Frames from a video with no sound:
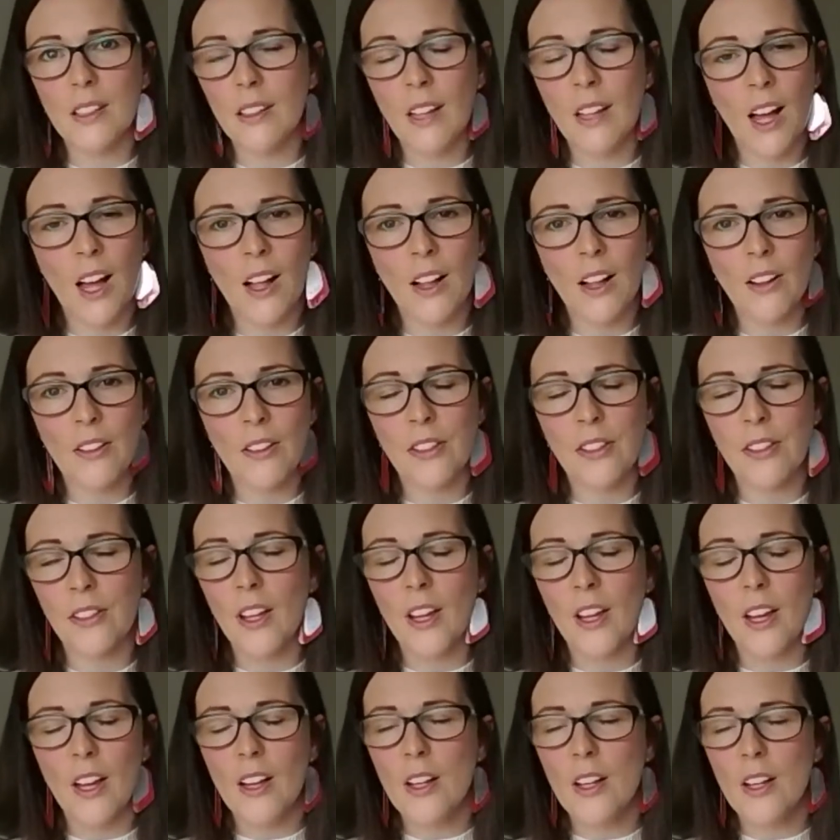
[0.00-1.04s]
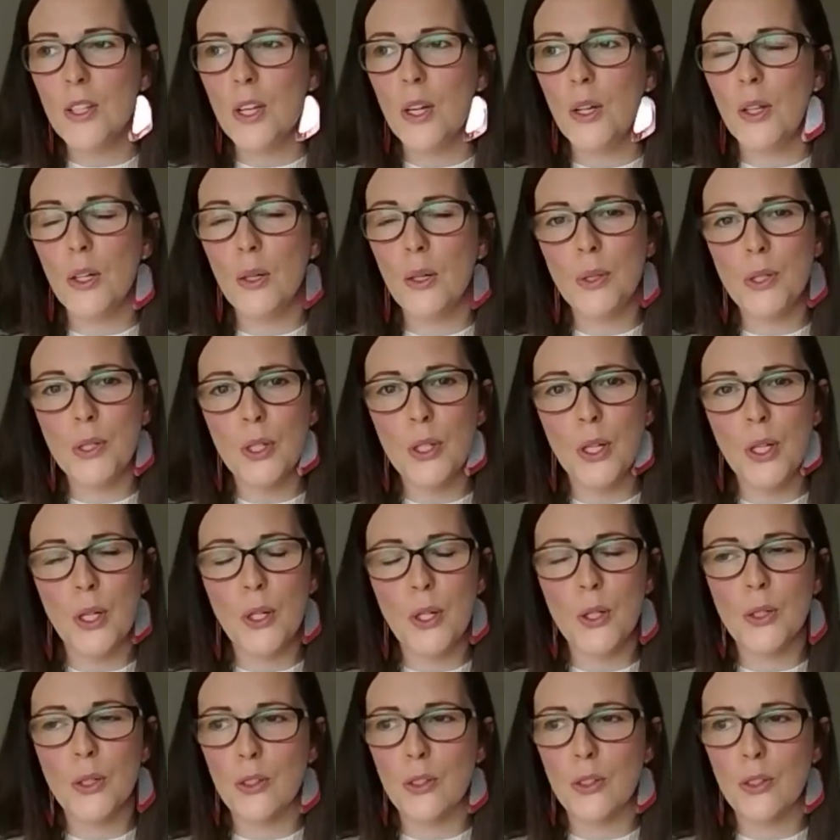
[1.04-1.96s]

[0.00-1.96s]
health. So those are